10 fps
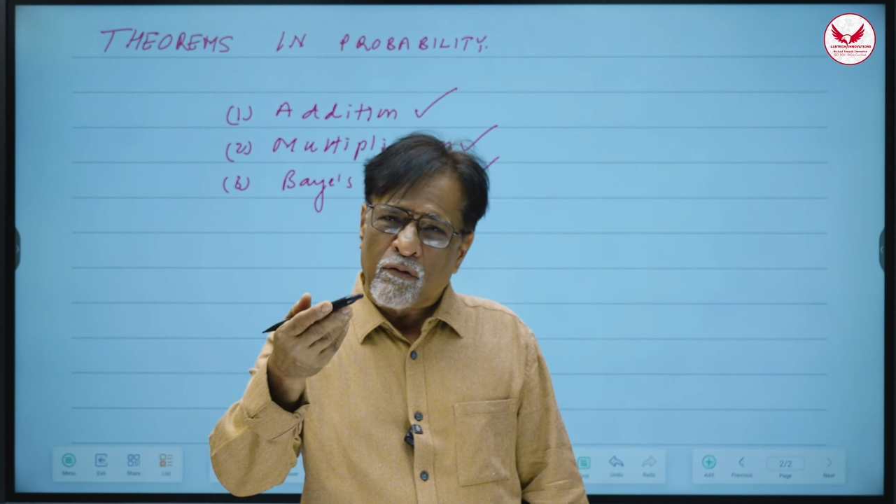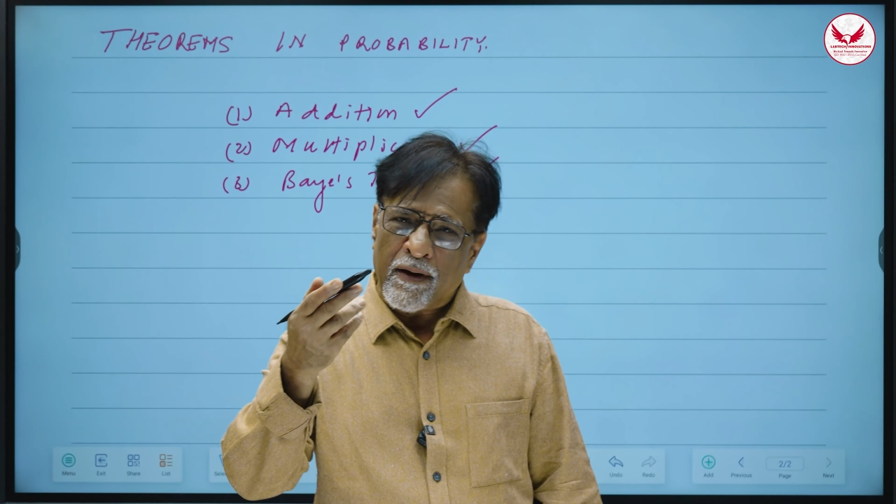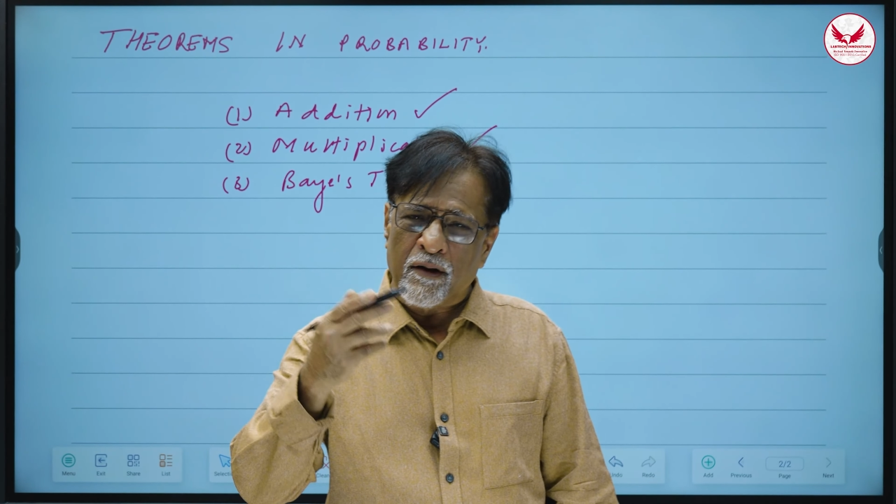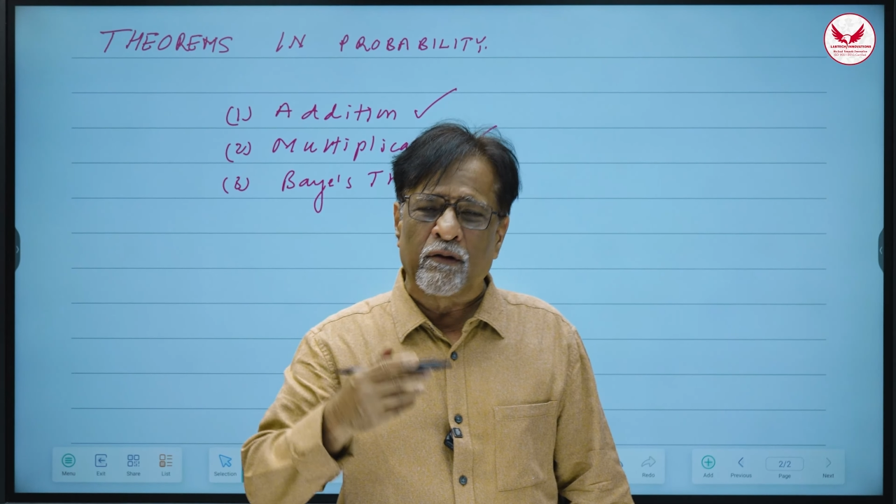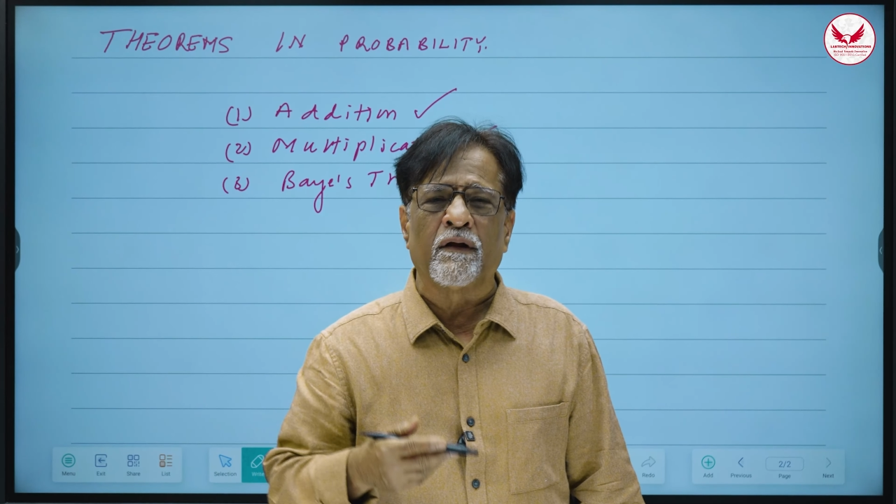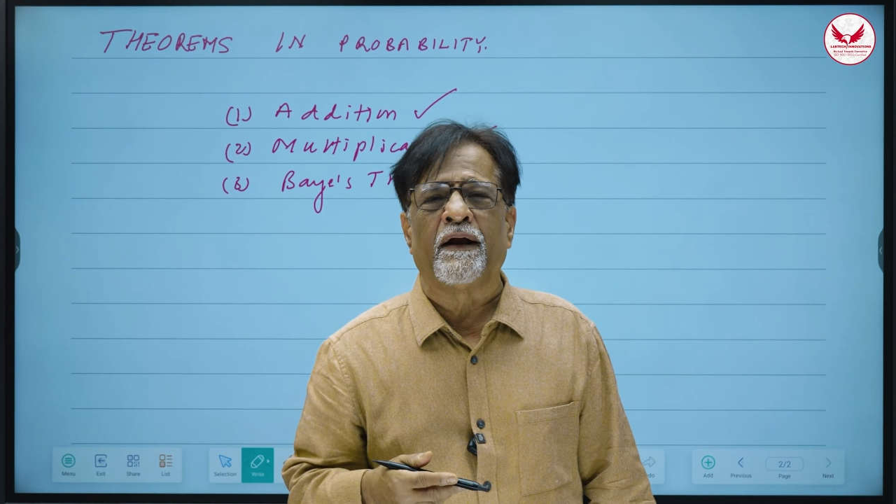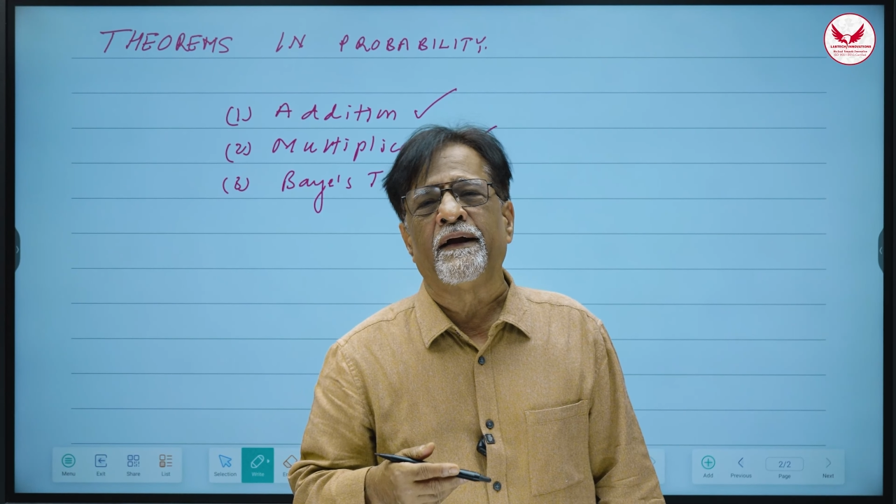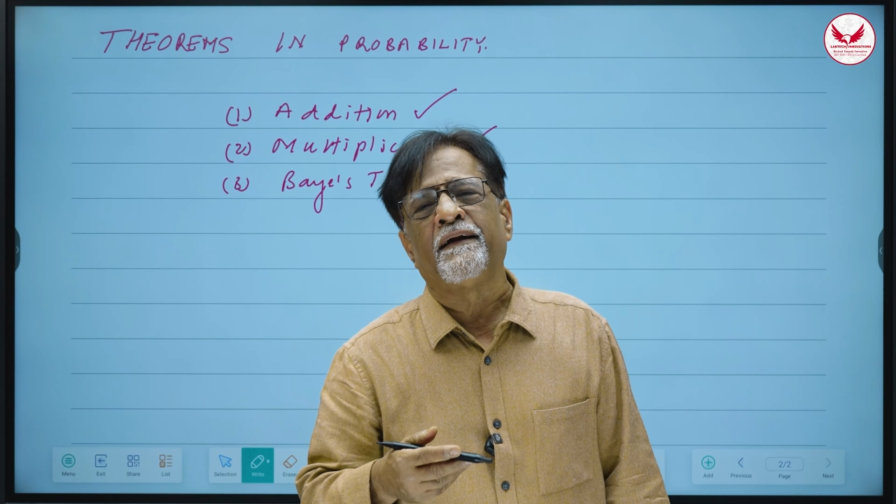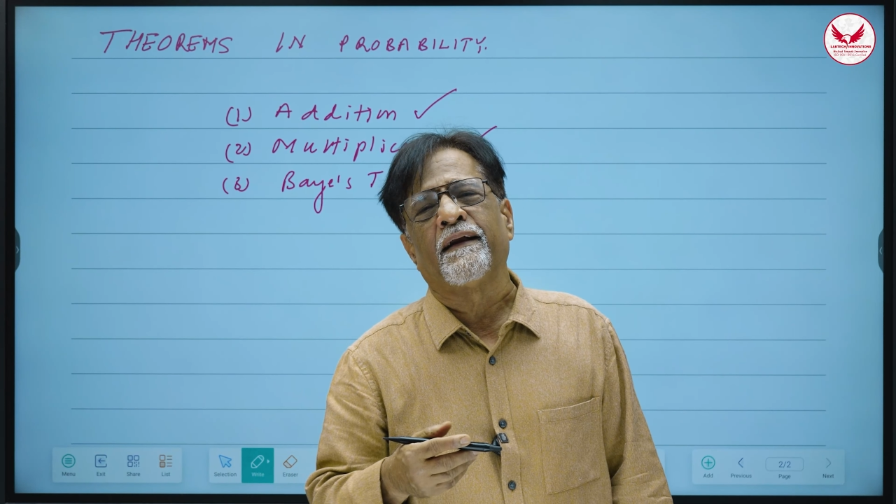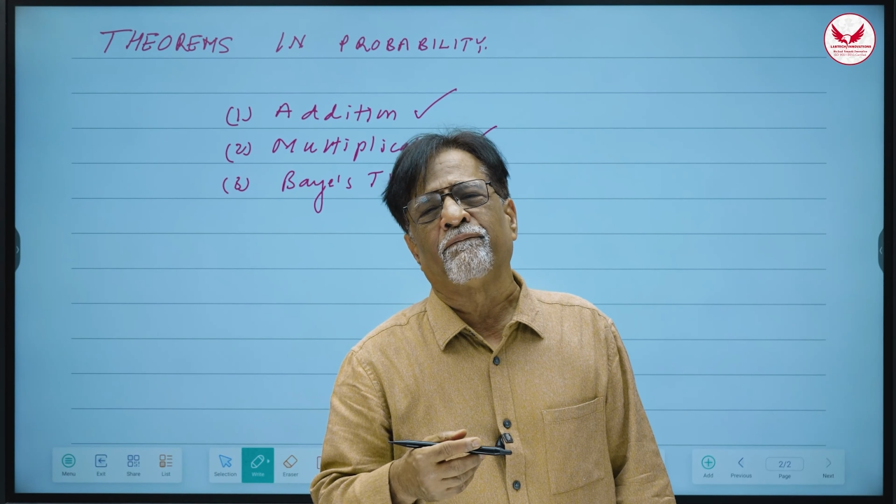quite on the
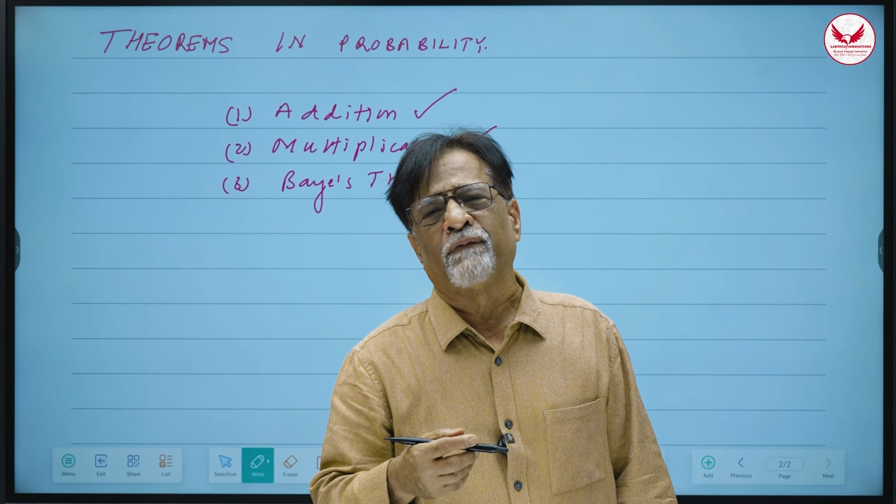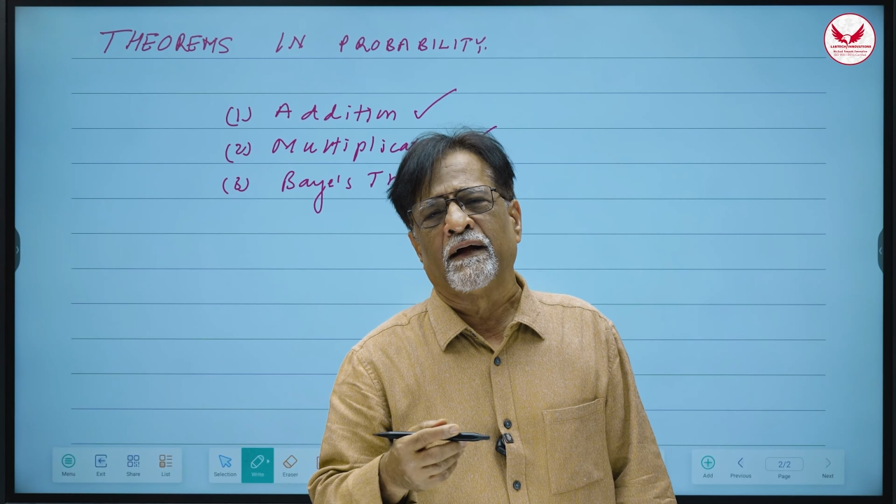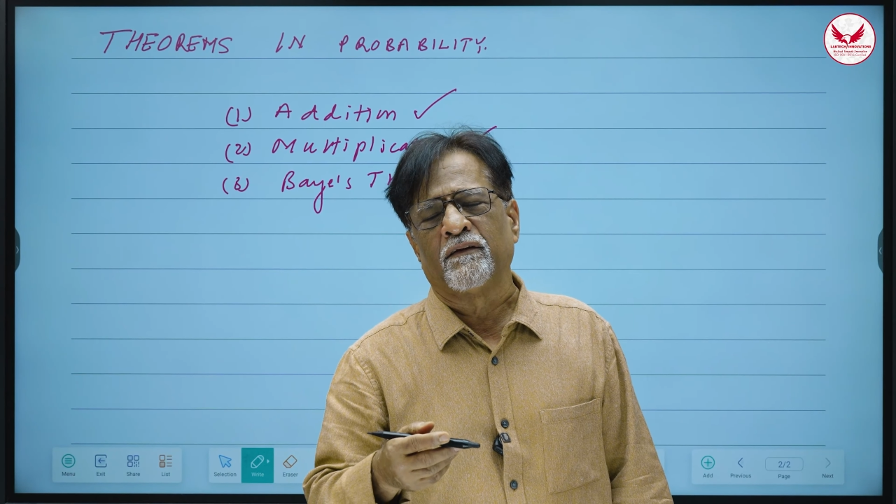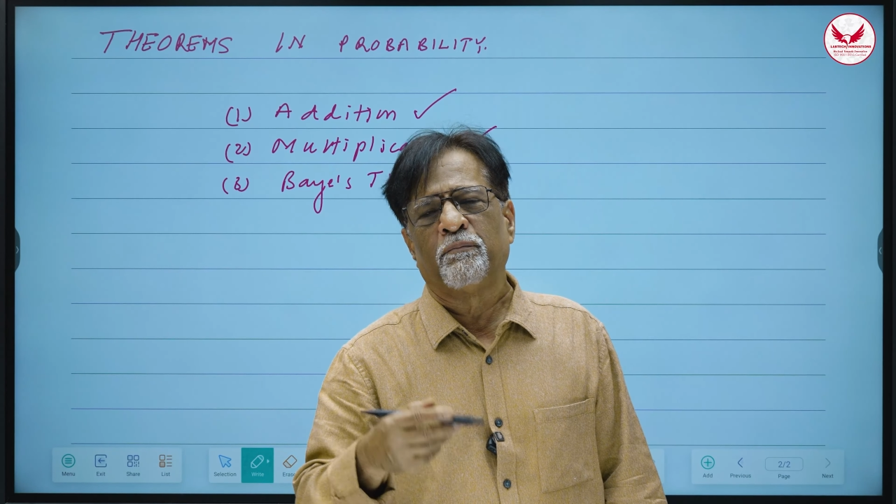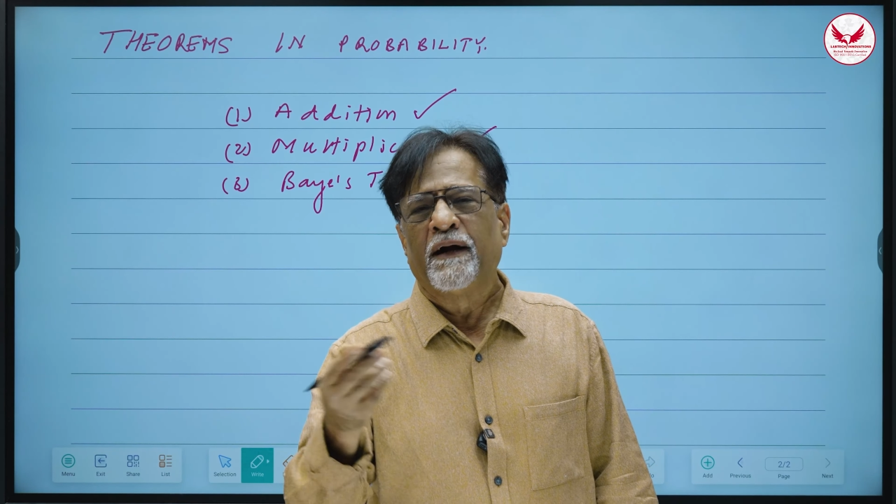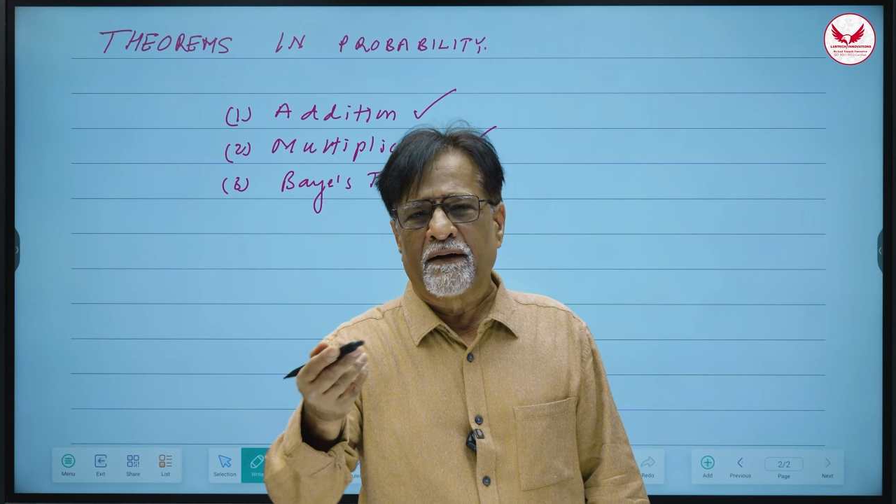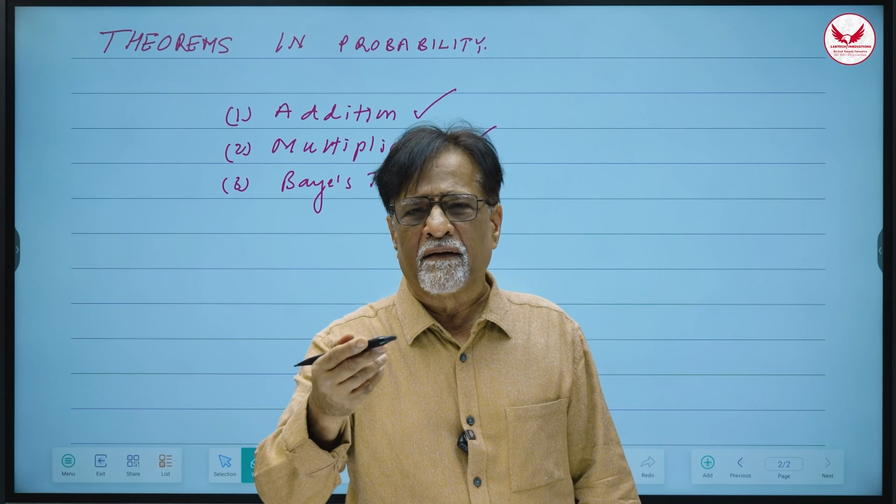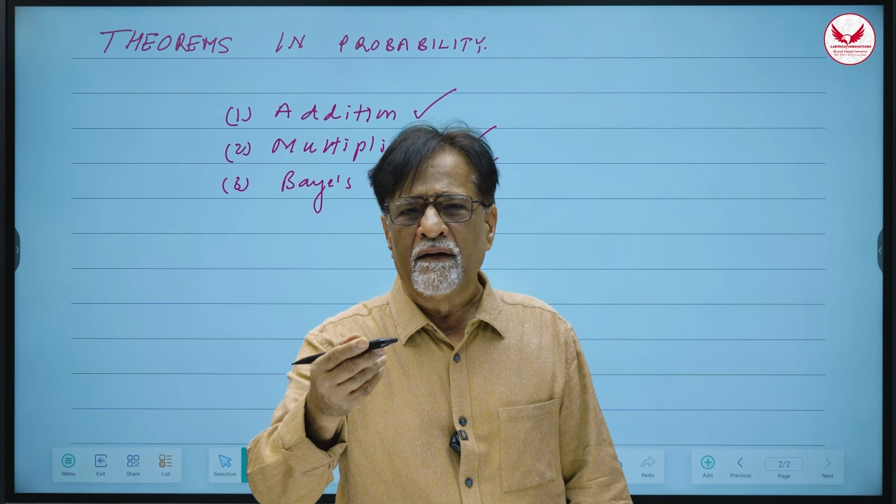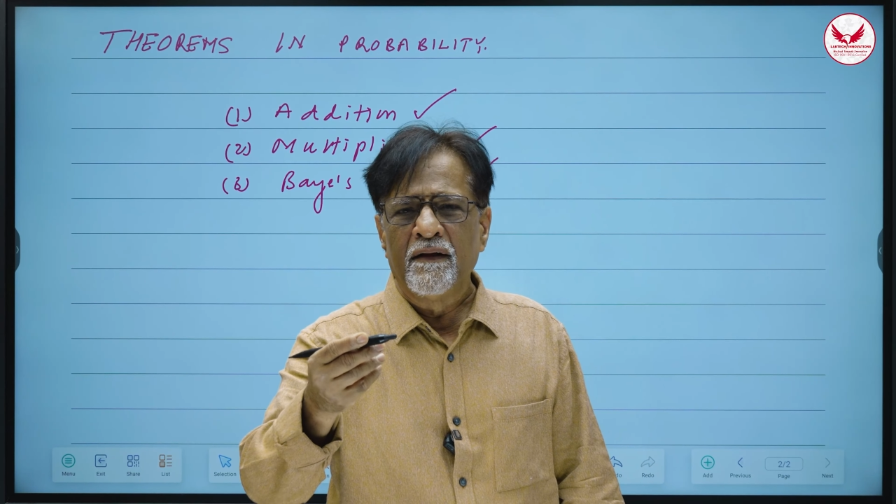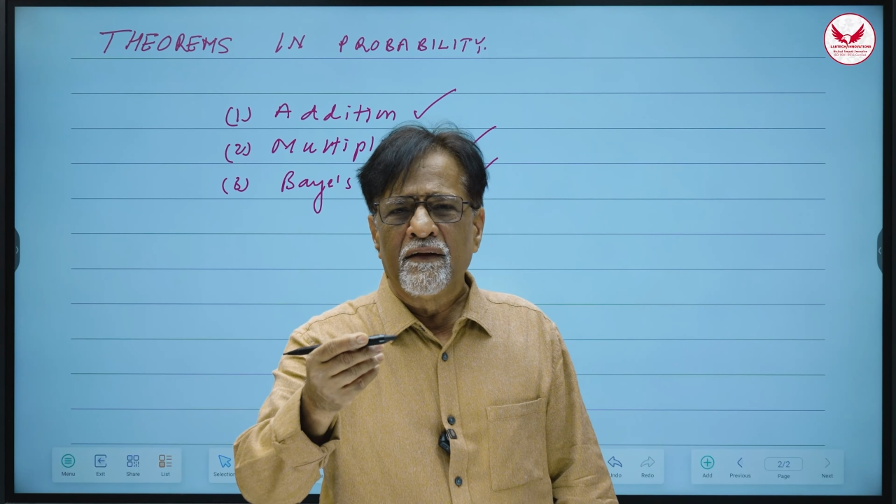right path, but